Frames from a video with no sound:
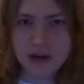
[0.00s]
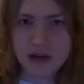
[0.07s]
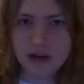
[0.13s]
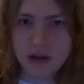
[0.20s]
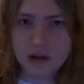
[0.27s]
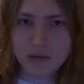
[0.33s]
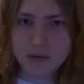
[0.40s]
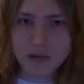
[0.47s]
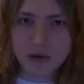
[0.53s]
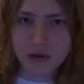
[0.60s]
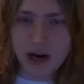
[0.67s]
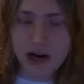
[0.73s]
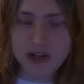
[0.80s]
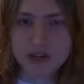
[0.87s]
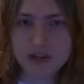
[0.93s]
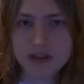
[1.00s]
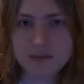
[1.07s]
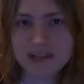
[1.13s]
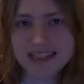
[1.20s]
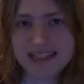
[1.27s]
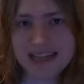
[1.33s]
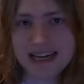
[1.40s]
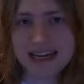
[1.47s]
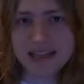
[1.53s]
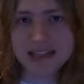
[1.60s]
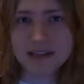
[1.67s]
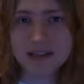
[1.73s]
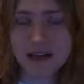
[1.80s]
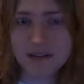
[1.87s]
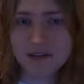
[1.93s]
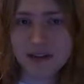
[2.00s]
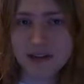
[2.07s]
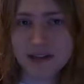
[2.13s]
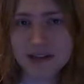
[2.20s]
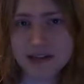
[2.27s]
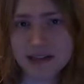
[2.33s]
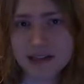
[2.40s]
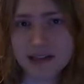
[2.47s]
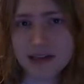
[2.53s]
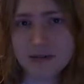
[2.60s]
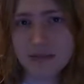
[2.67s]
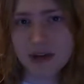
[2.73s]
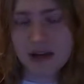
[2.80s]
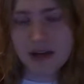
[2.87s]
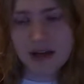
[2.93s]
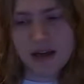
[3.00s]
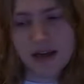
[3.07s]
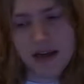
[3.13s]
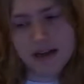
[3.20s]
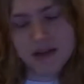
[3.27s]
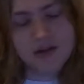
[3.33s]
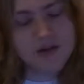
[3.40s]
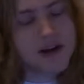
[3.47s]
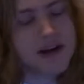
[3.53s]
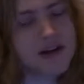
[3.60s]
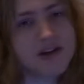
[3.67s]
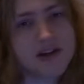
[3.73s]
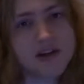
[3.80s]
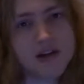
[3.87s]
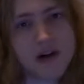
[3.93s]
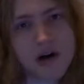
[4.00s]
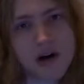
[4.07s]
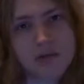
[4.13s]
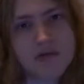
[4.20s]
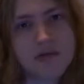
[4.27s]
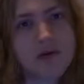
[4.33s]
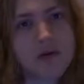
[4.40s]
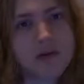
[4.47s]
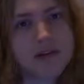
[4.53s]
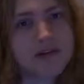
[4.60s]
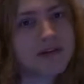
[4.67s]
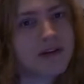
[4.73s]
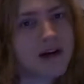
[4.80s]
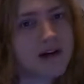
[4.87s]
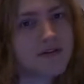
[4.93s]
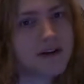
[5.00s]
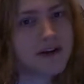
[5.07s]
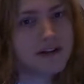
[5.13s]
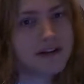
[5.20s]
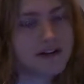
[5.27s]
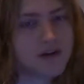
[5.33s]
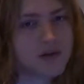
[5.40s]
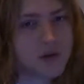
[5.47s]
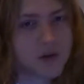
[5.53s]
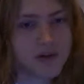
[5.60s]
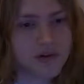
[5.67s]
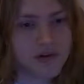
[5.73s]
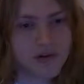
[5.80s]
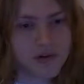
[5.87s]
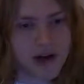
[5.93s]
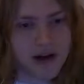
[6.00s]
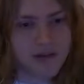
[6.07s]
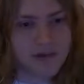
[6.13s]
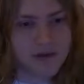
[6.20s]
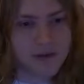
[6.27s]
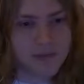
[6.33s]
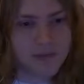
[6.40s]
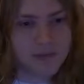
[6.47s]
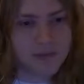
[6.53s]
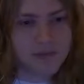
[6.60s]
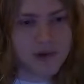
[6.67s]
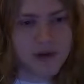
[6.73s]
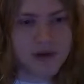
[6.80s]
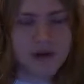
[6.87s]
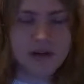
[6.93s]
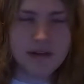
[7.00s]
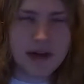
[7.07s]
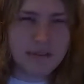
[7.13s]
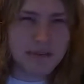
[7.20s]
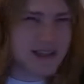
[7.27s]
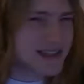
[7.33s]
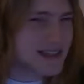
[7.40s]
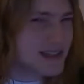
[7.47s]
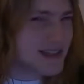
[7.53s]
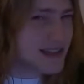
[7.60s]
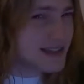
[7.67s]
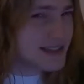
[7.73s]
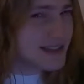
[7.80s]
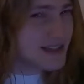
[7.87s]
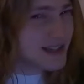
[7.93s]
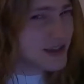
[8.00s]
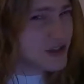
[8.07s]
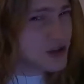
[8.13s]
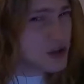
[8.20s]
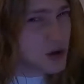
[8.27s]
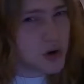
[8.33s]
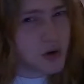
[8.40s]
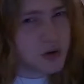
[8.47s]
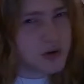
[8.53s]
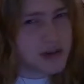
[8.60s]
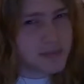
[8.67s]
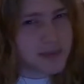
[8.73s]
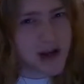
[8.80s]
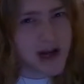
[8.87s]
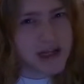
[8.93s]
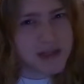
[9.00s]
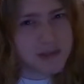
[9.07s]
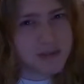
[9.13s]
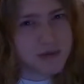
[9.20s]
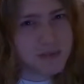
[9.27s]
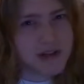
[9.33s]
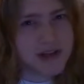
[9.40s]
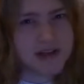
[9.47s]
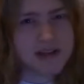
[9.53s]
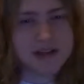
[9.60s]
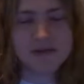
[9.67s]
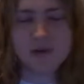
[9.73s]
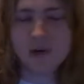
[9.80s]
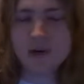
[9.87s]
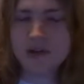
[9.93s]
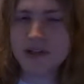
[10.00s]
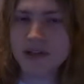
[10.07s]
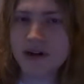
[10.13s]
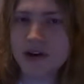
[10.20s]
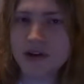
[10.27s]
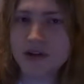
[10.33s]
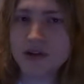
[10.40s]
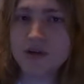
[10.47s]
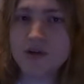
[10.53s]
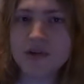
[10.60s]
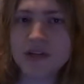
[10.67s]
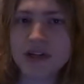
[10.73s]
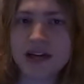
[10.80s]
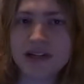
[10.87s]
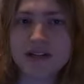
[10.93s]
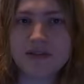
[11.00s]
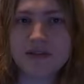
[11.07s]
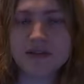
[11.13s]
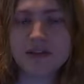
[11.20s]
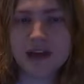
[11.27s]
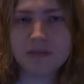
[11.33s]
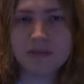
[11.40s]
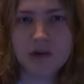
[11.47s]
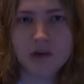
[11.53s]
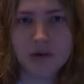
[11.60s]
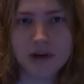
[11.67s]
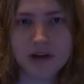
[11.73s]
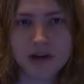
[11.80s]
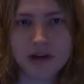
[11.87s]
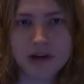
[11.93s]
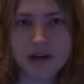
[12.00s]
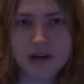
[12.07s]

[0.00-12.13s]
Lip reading: In other words, crashes and mistakes not affecting the team, and strategy and car performance not affecting the score of the driver. That being said, it's not totally possible because of course they are two sides of the same coin.